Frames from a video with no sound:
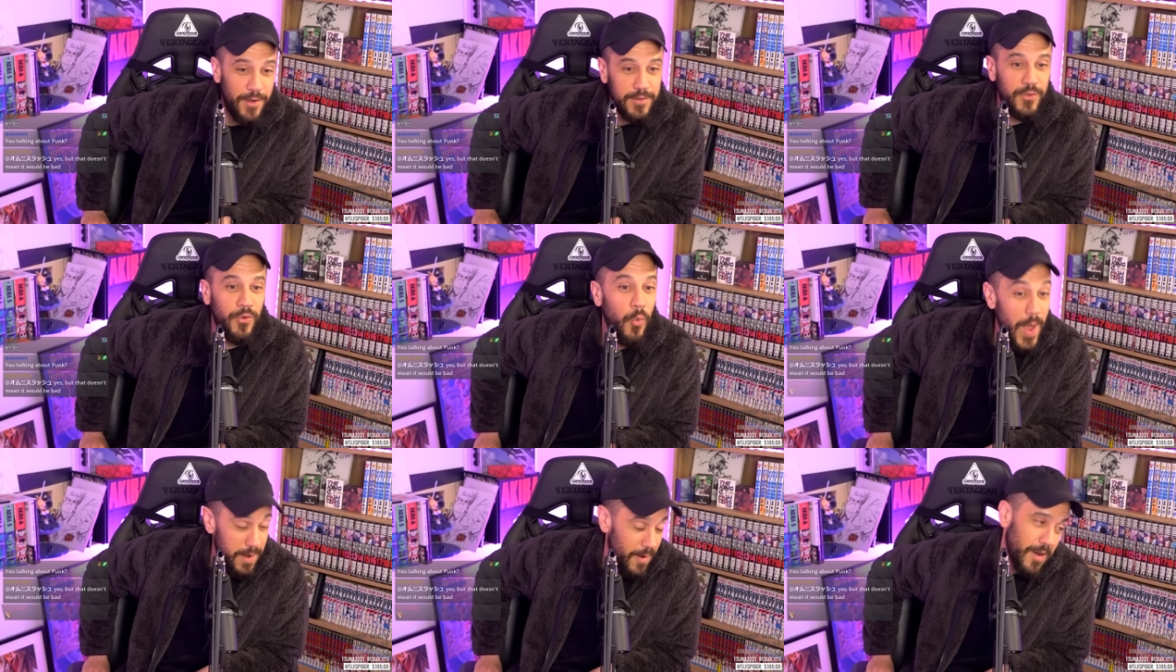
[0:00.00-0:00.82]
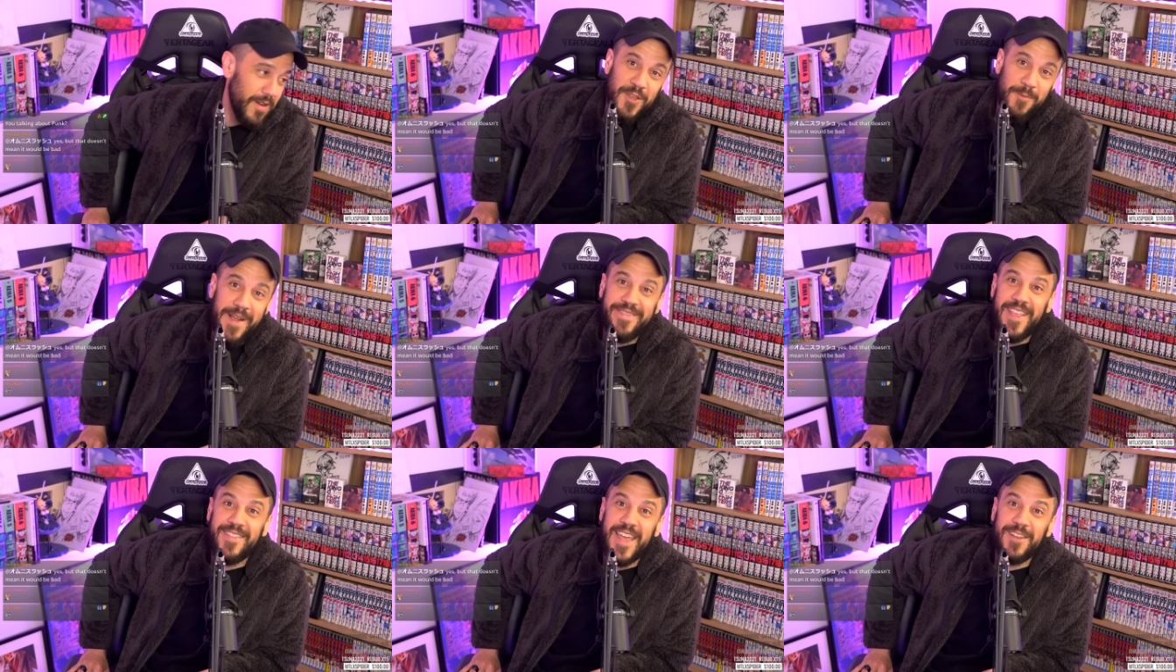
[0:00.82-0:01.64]
on Twitter, you might
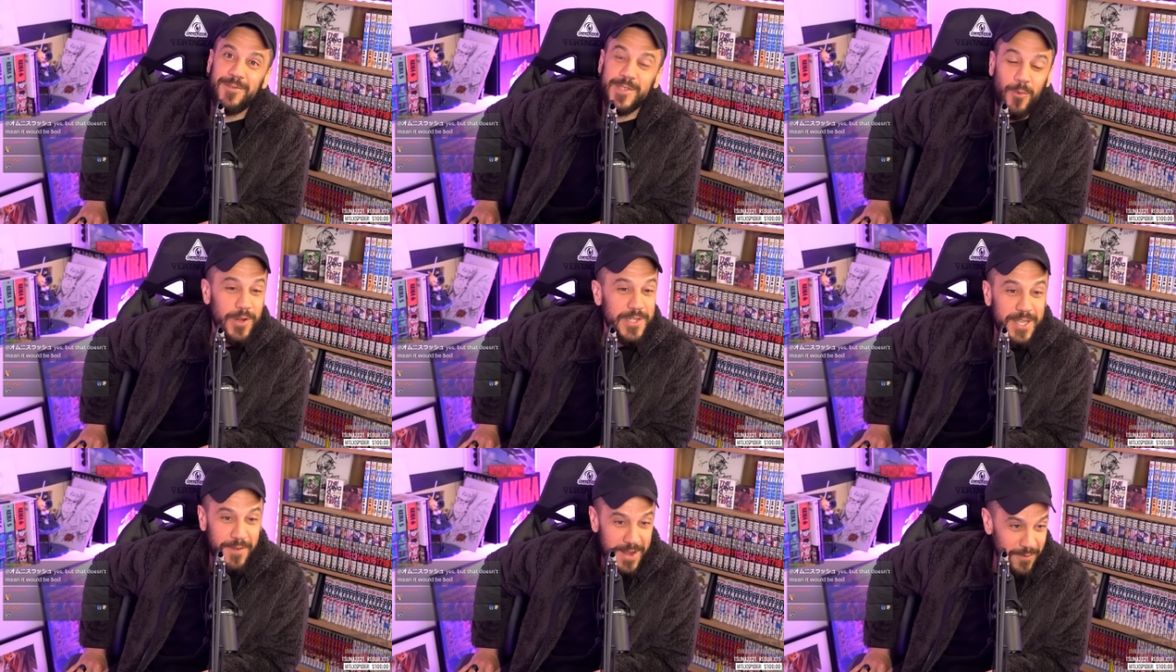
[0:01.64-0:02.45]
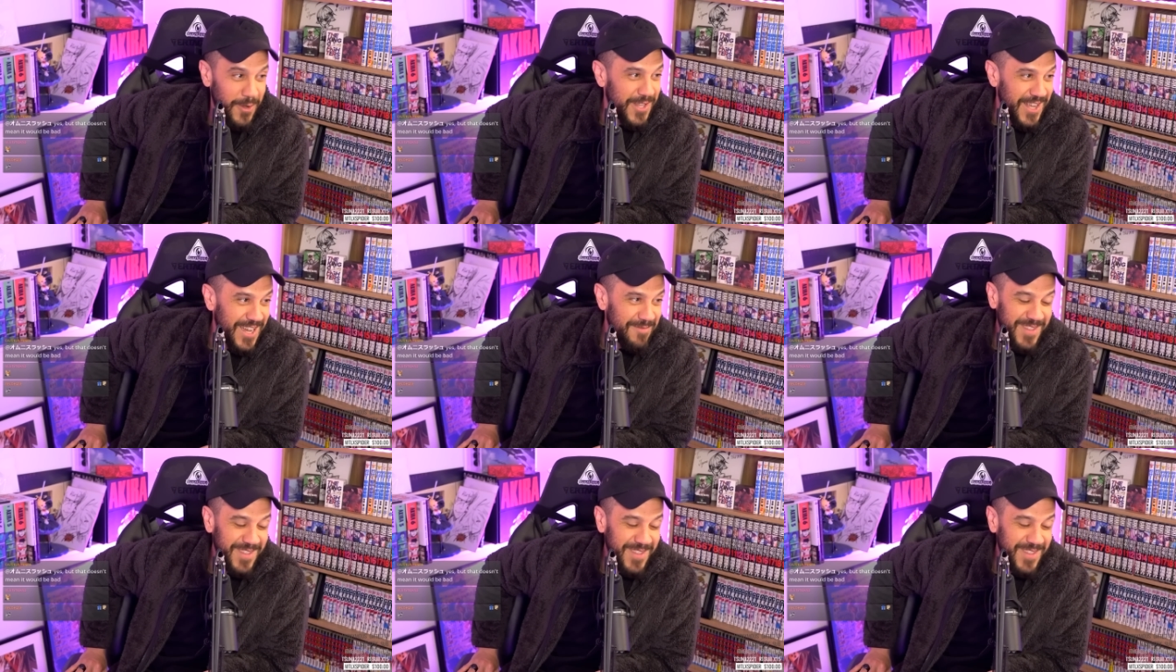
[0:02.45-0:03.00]
think that it was the worst event of all time.